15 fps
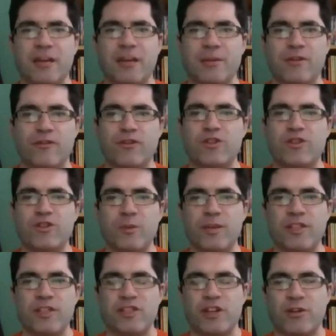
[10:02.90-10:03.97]
I mean, for so
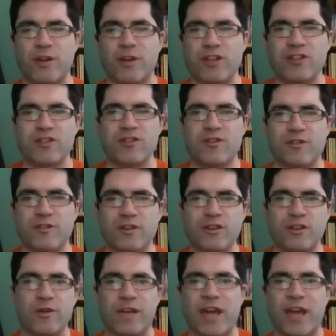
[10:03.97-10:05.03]
many generations over in
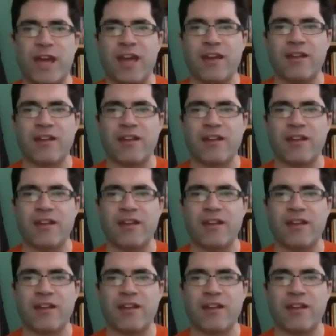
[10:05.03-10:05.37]
the UK,